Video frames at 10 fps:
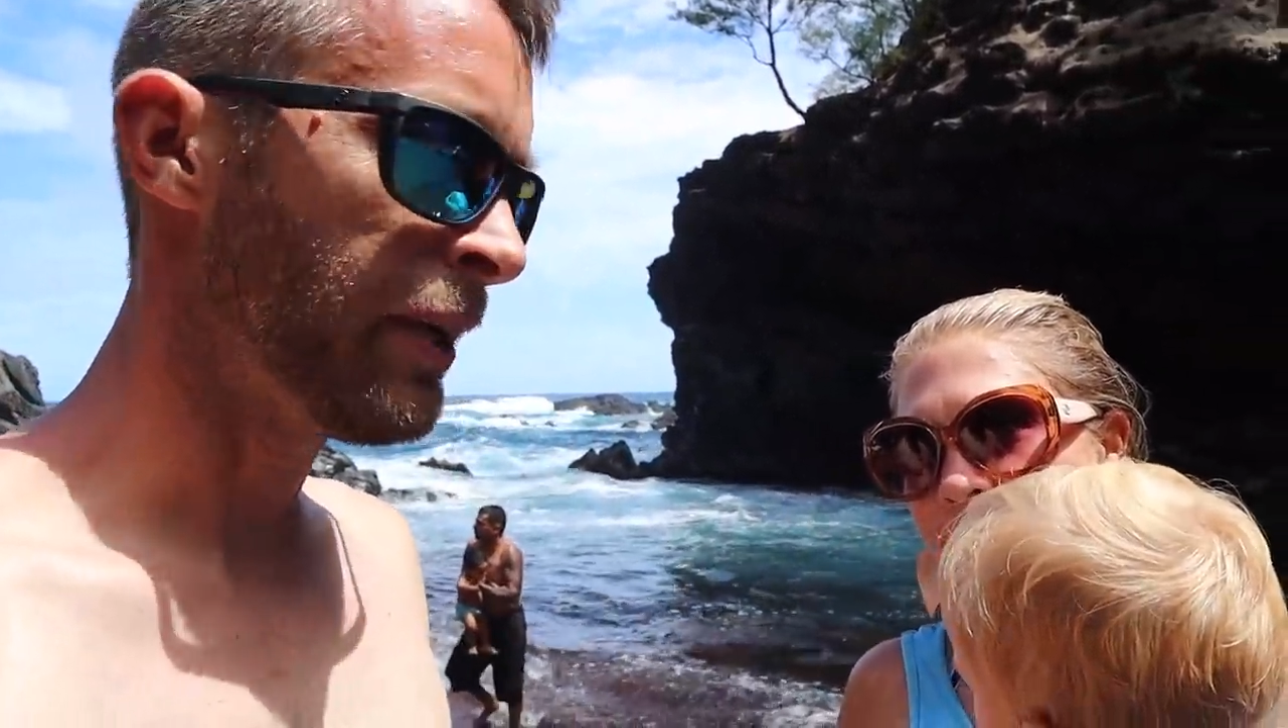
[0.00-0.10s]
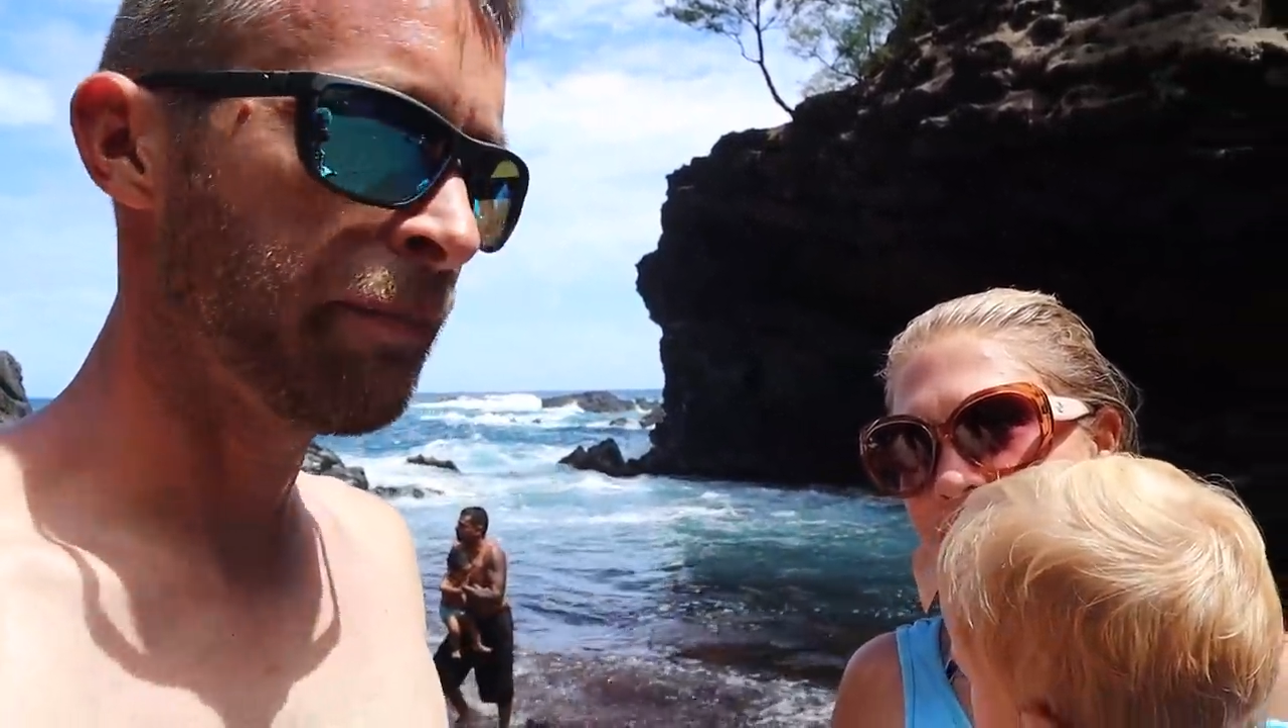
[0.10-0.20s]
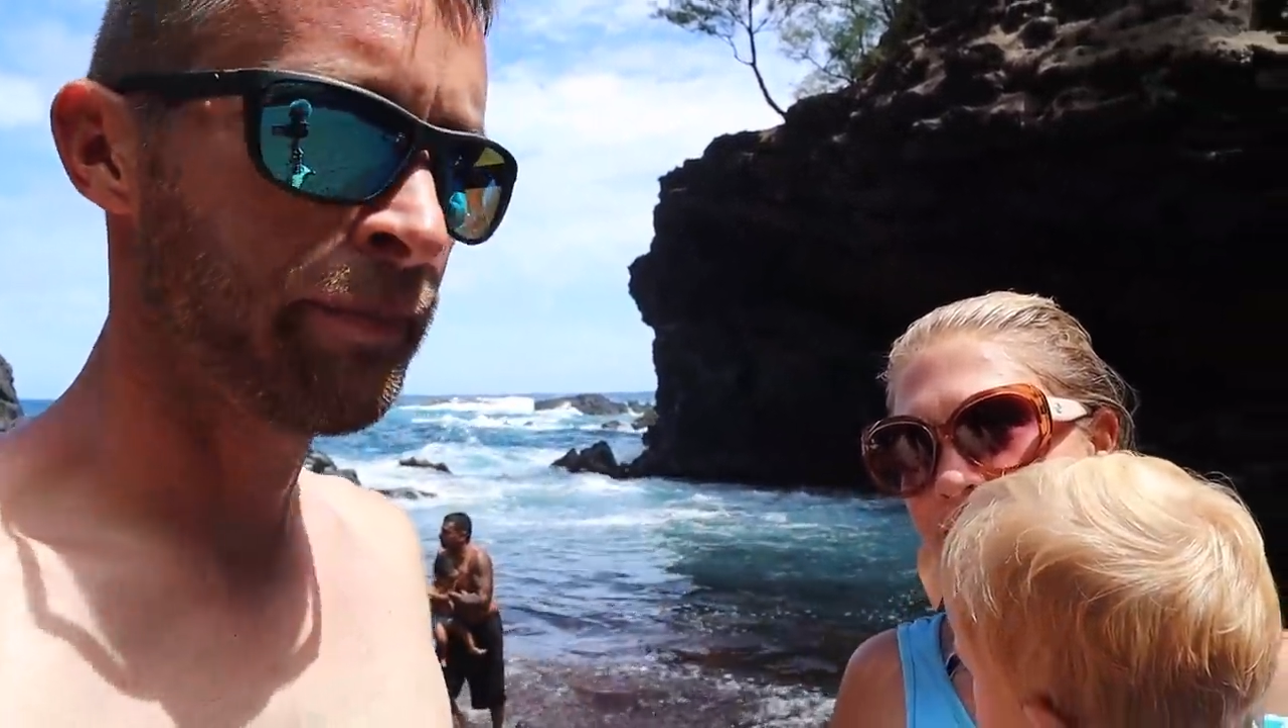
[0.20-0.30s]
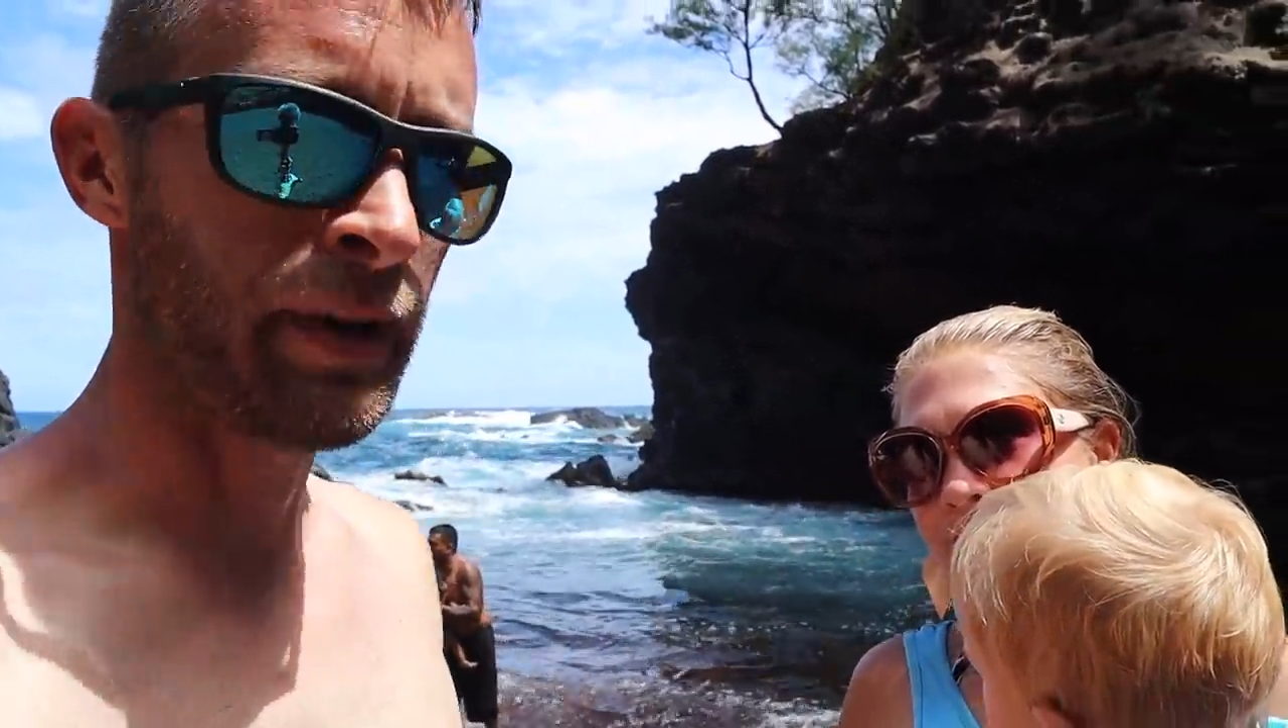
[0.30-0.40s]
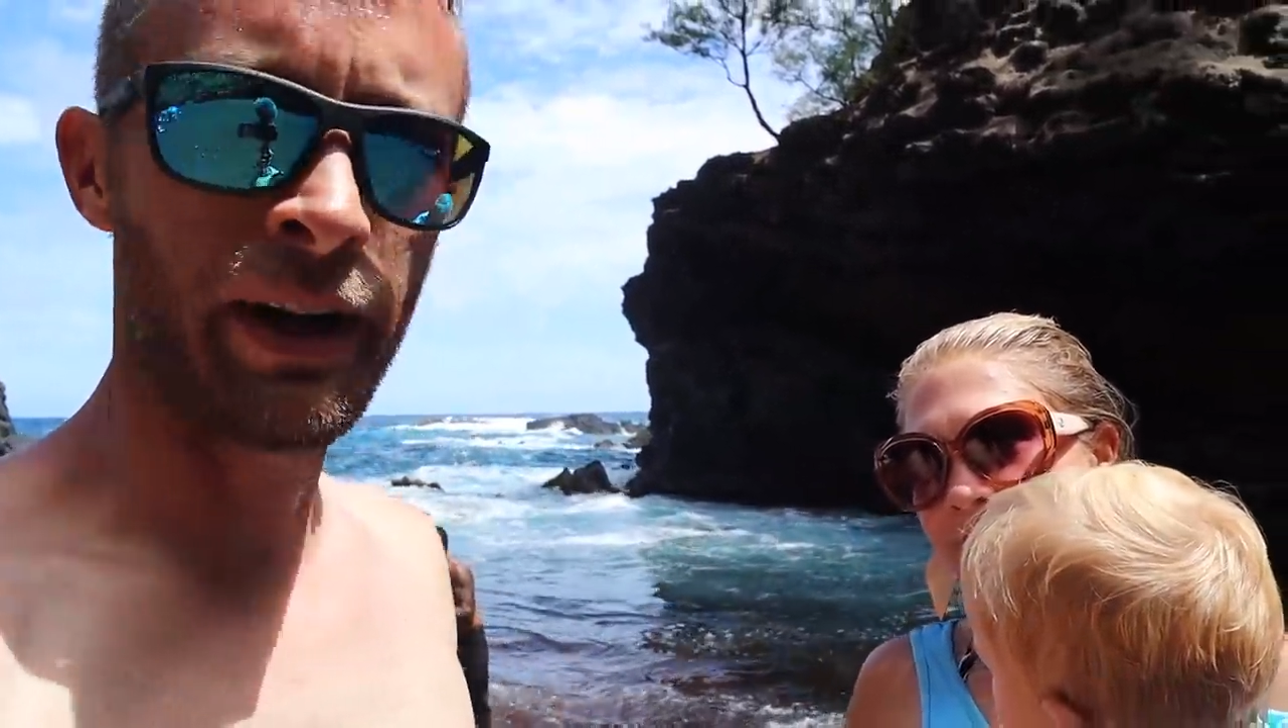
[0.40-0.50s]
Yep.
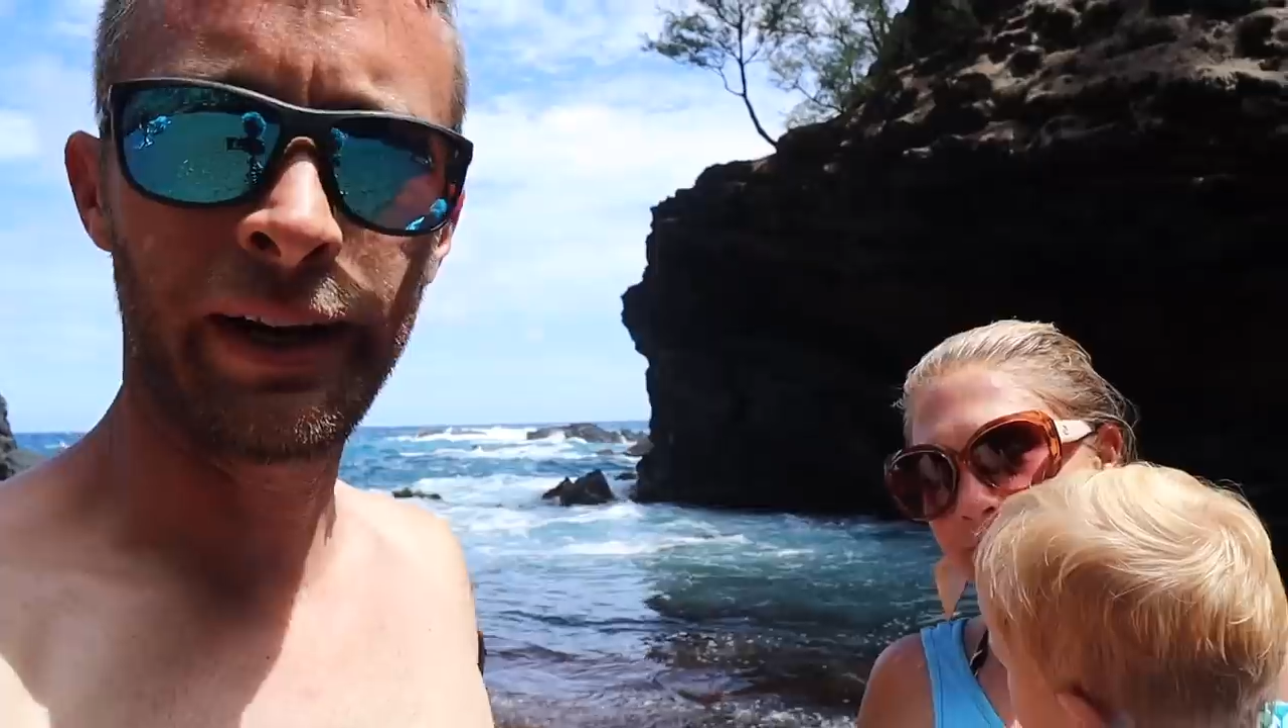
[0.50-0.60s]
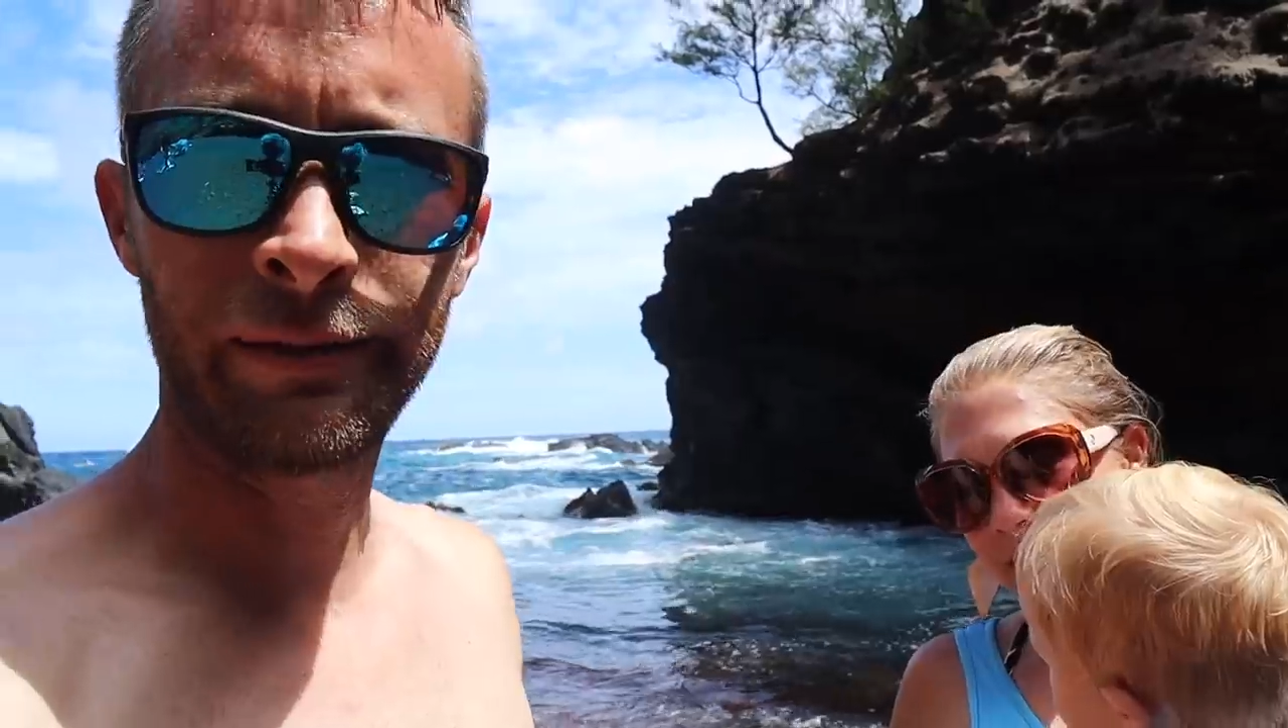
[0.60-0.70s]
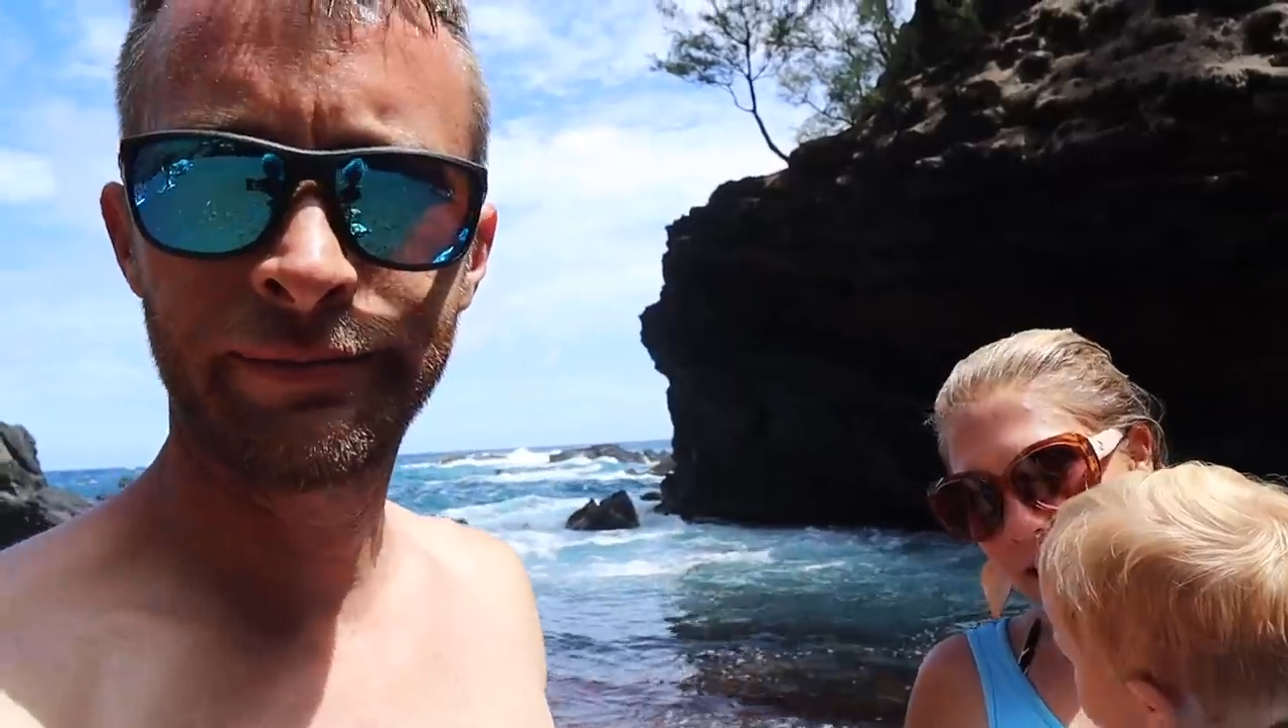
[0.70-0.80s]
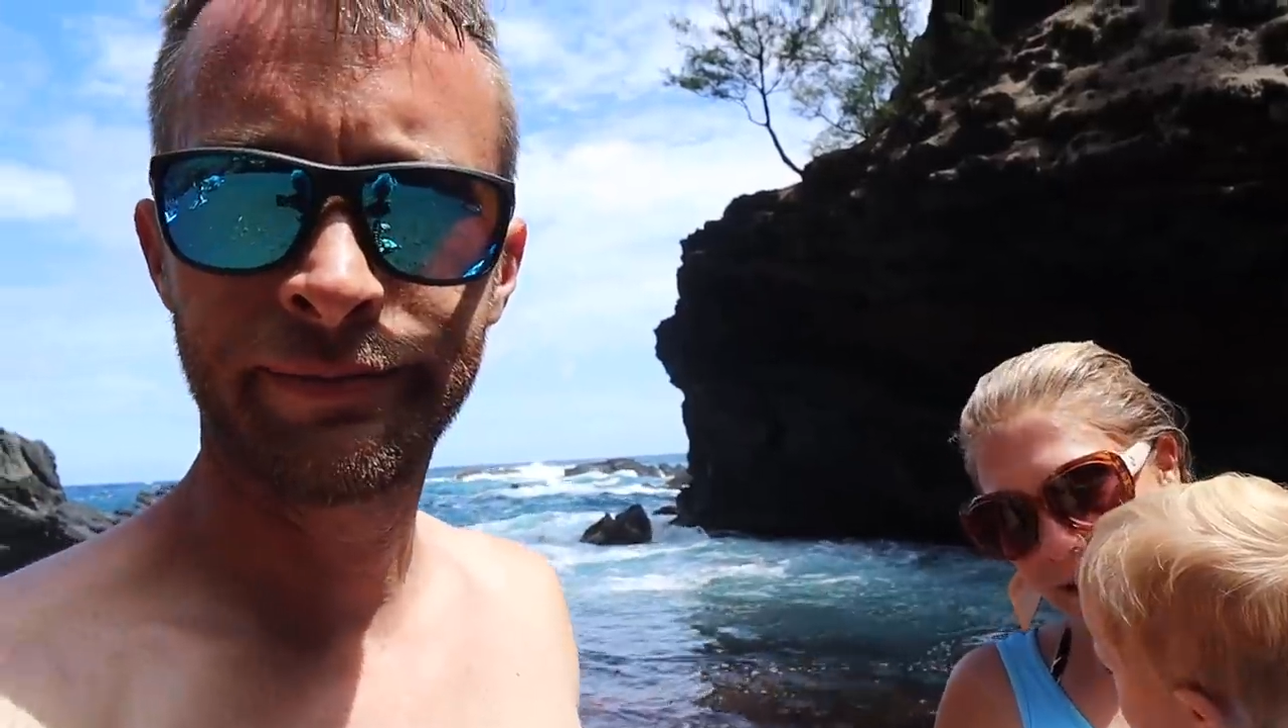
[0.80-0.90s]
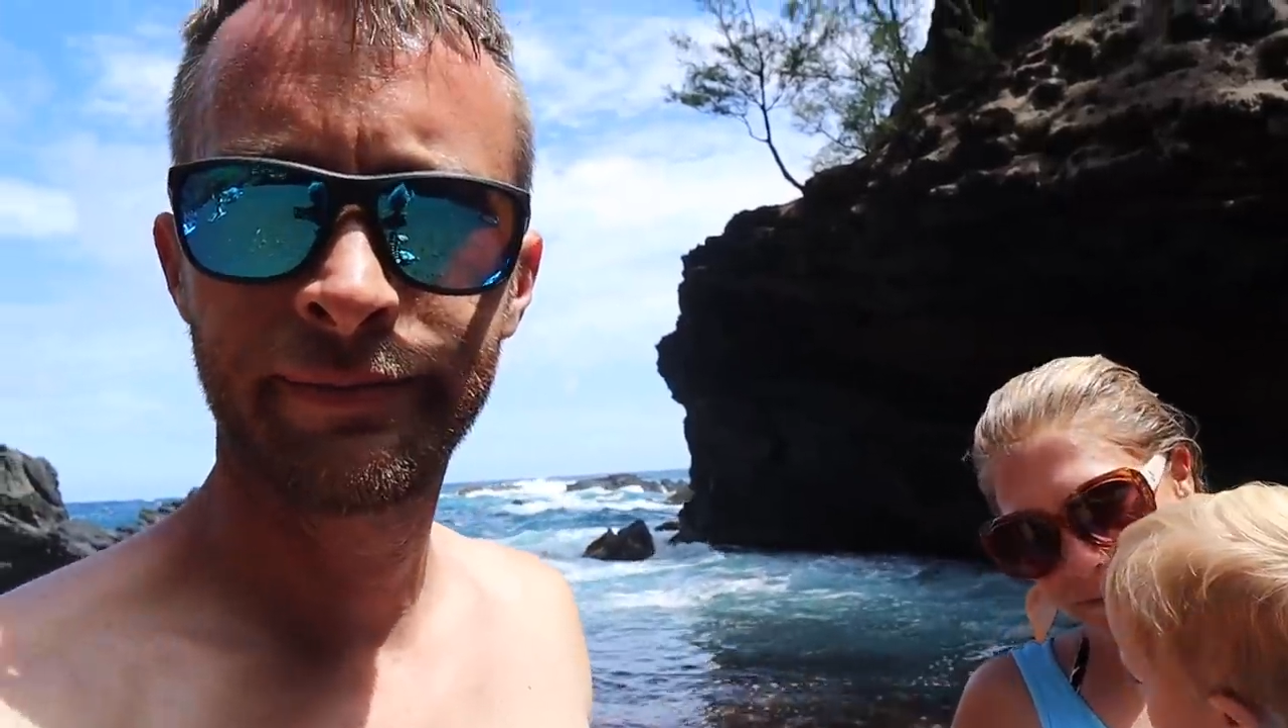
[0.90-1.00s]
All right.
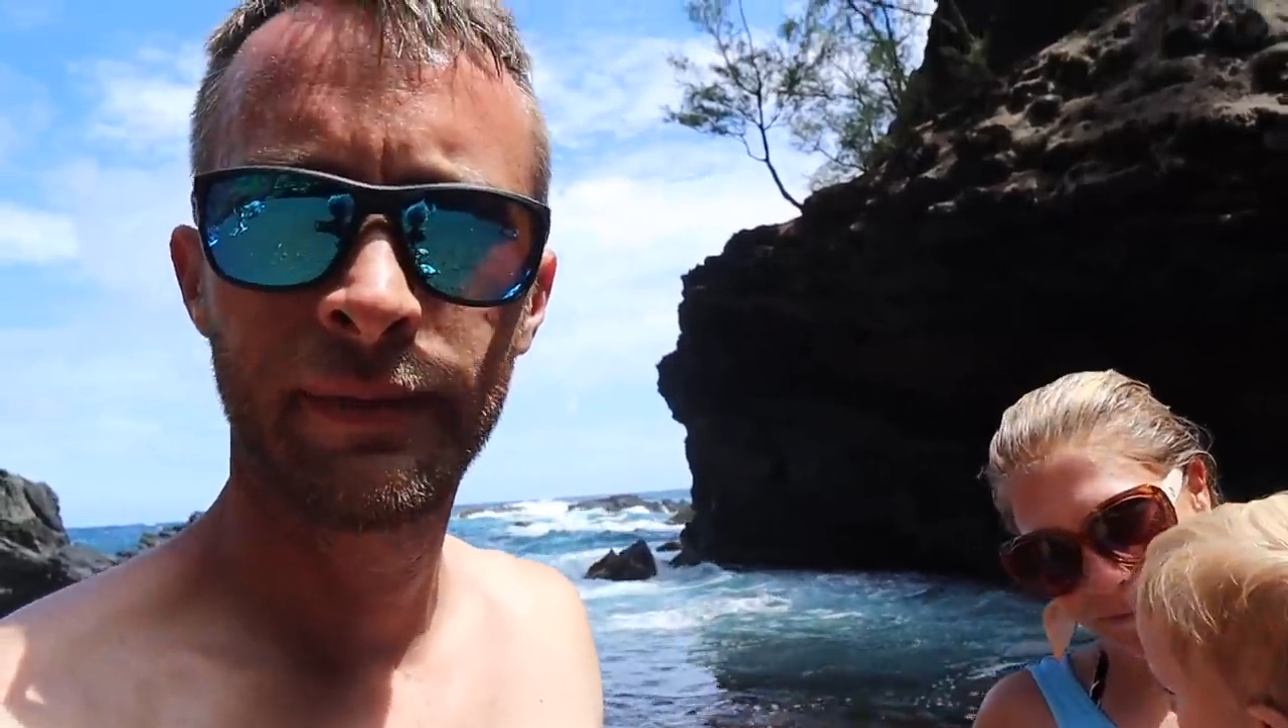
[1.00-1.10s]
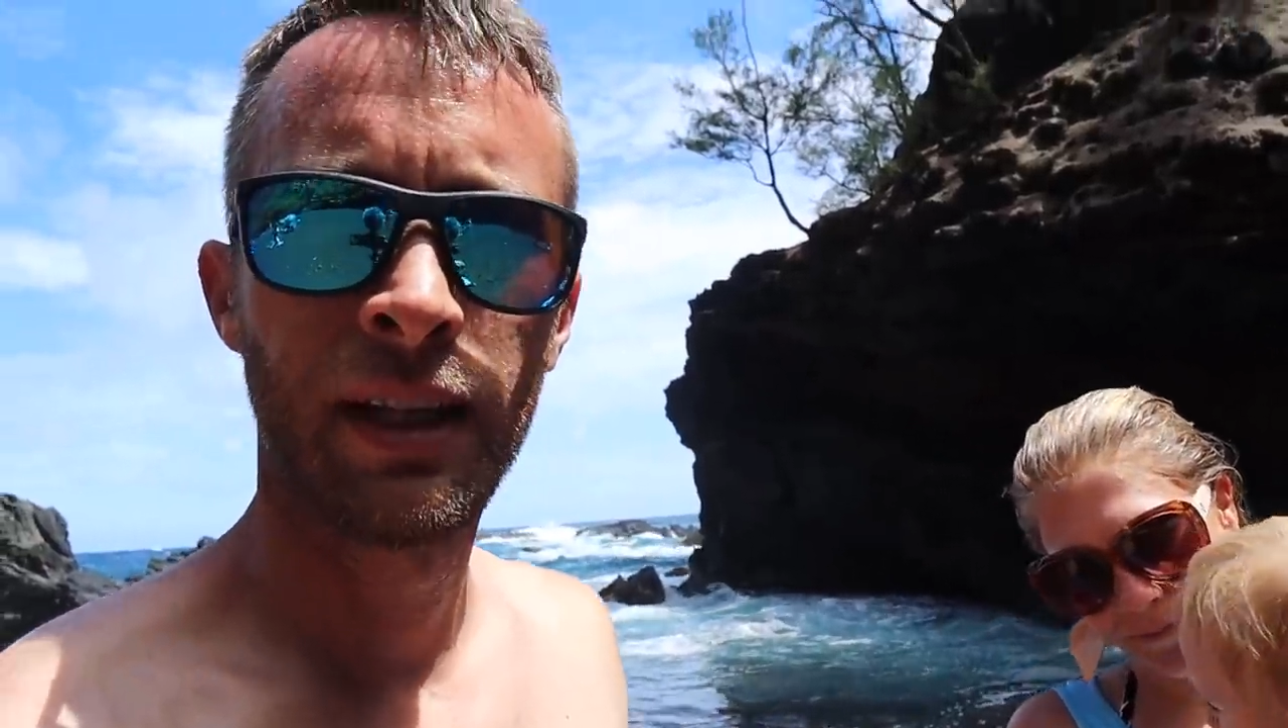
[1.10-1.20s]
All right.